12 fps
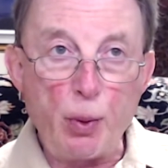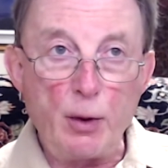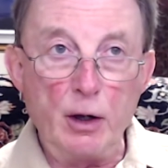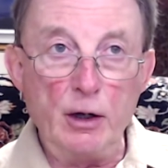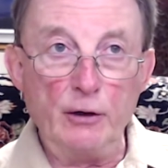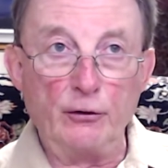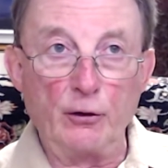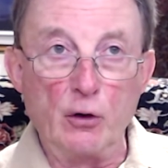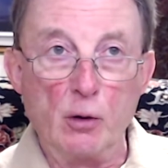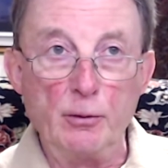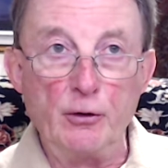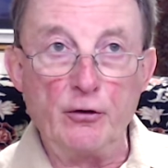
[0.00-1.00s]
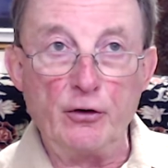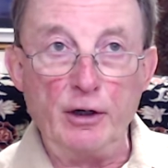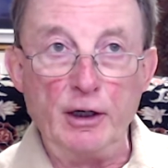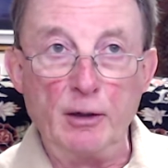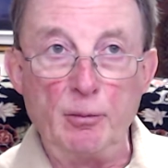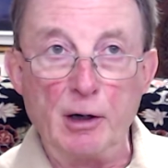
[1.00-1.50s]
is the commentary
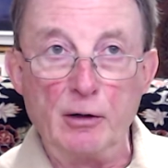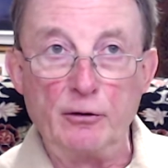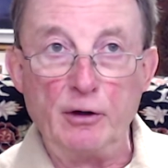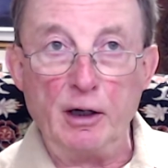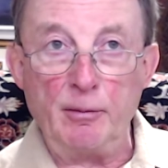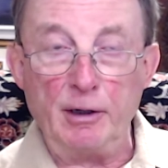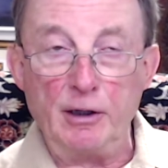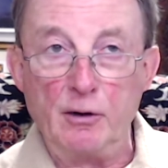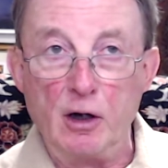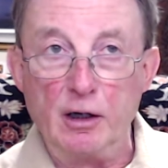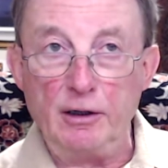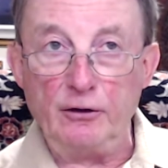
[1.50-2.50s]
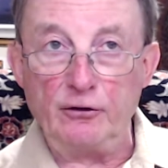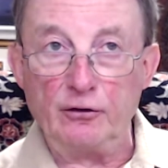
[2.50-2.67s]
about MAOIs